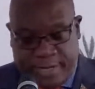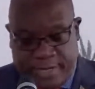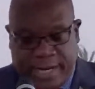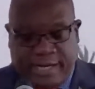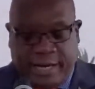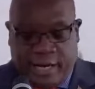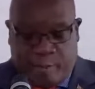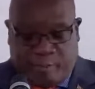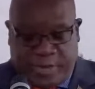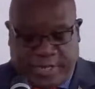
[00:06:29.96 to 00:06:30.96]
They
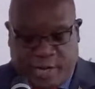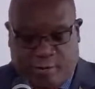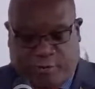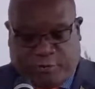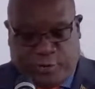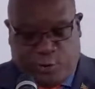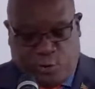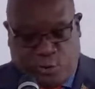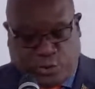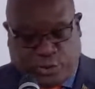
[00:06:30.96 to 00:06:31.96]
deliberately
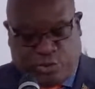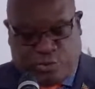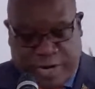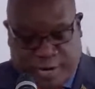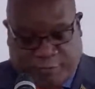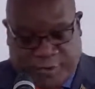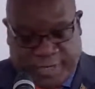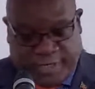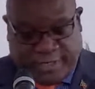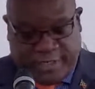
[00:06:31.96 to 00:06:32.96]
refused to
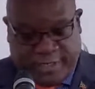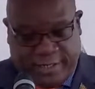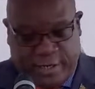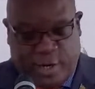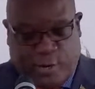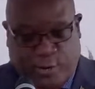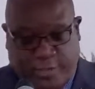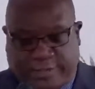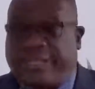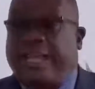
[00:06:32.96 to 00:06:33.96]
renovate the
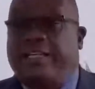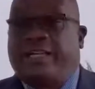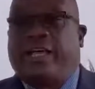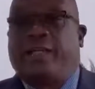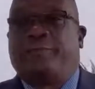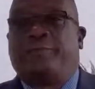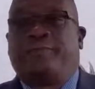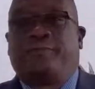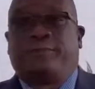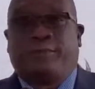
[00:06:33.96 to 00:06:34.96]
old center.
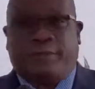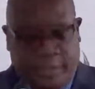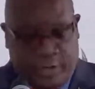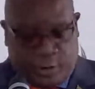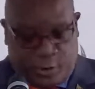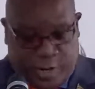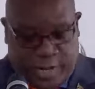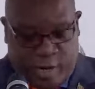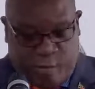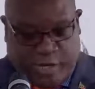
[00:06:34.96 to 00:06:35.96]

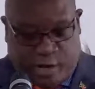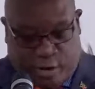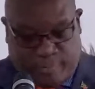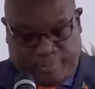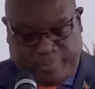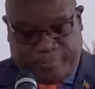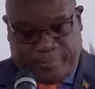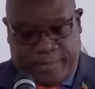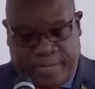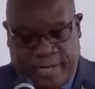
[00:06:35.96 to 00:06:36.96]
Today we come
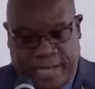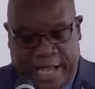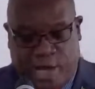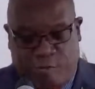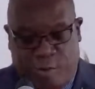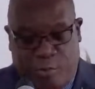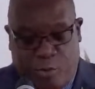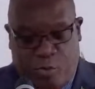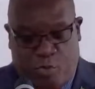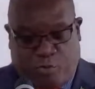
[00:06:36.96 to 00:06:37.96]
and we
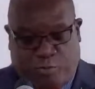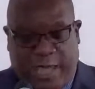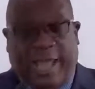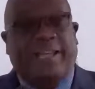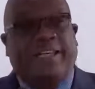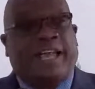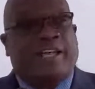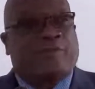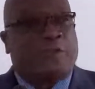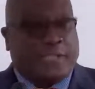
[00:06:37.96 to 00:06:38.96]
move beyond
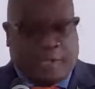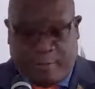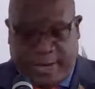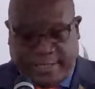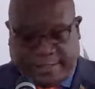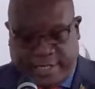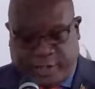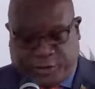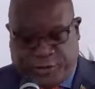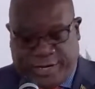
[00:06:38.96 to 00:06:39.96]
that
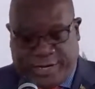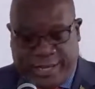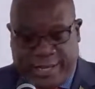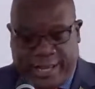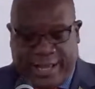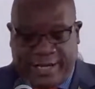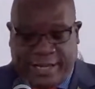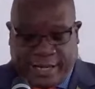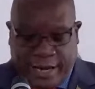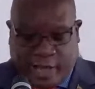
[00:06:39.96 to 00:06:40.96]
victimization and
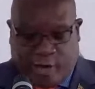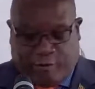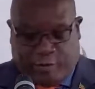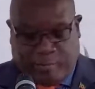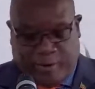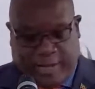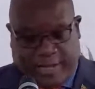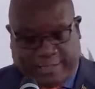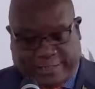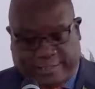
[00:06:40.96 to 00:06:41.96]
neglect of the
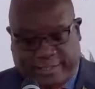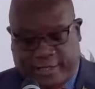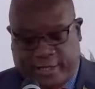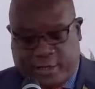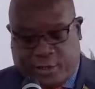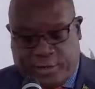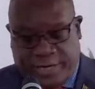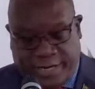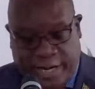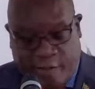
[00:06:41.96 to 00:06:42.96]
past to the
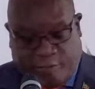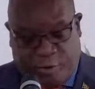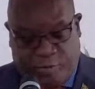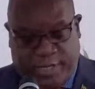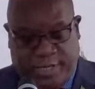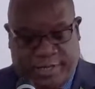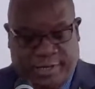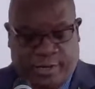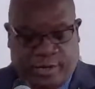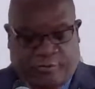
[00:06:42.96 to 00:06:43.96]
delivery
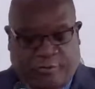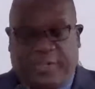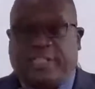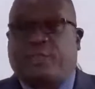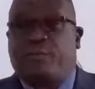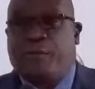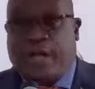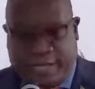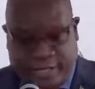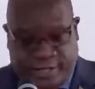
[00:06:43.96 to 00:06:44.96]
of this
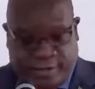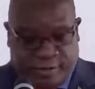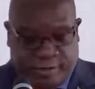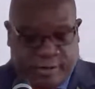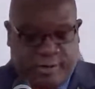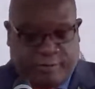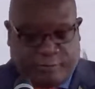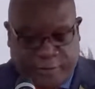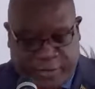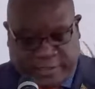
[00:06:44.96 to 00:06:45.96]
modern,
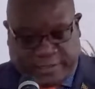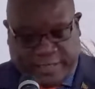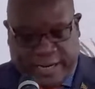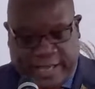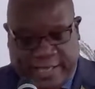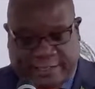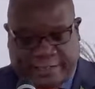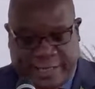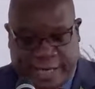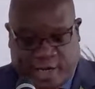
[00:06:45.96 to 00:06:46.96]

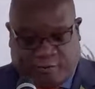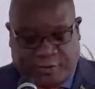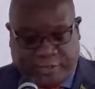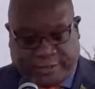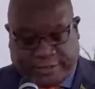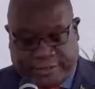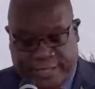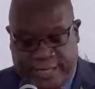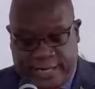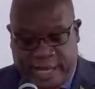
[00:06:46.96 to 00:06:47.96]
first-class edifice
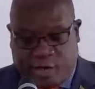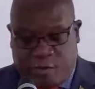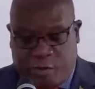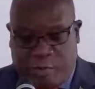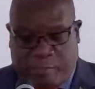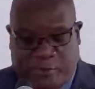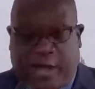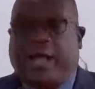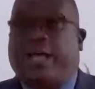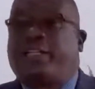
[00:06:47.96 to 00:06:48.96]
that will be
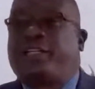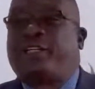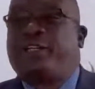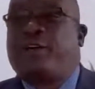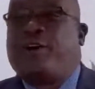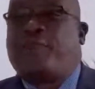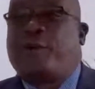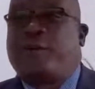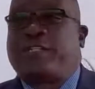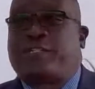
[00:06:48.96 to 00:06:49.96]
part of
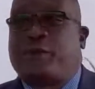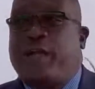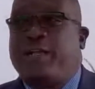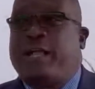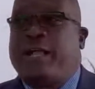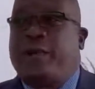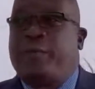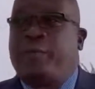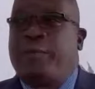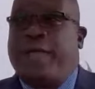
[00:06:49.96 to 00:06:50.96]
our stronger
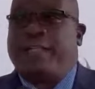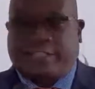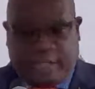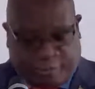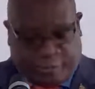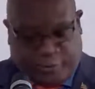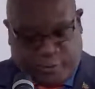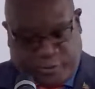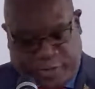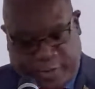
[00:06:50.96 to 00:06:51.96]
and safer
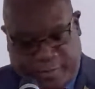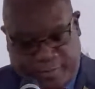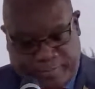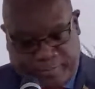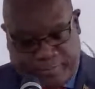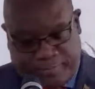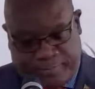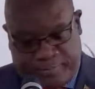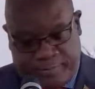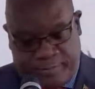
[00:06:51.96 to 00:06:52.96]
future.
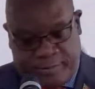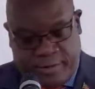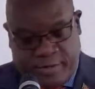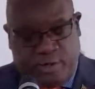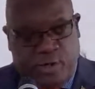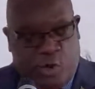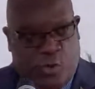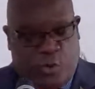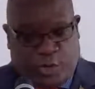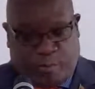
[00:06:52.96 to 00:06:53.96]

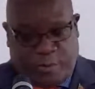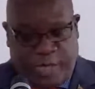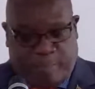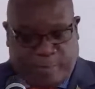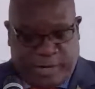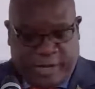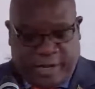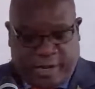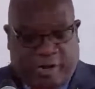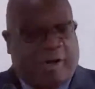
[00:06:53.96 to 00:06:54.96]
You, the people
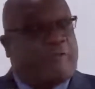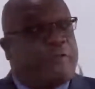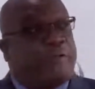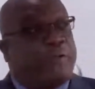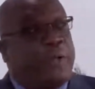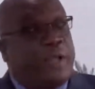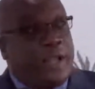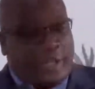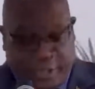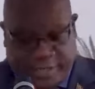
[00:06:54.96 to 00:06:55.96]
of
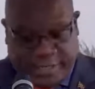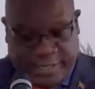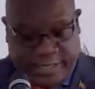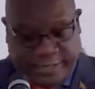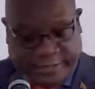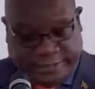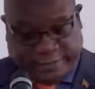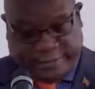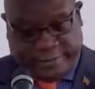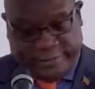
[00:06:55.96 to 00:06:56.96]
Lodge at
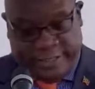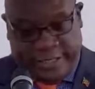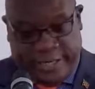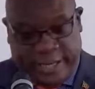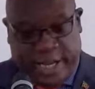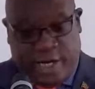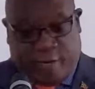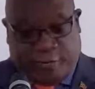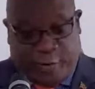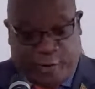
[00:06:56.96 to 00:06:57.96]
Liz, and
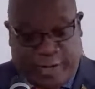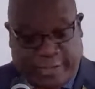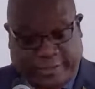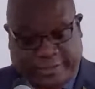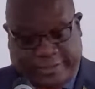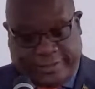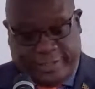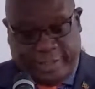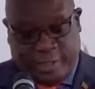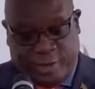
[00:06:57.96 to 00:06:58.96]
of course,
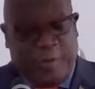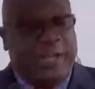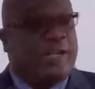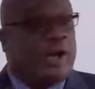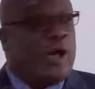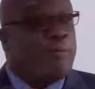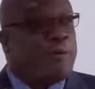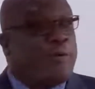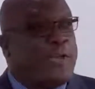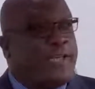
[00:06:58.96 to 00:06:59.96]
we
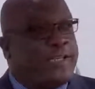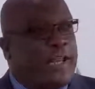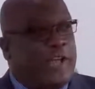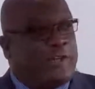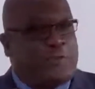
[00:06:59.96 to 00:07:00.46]
incorporate Lodge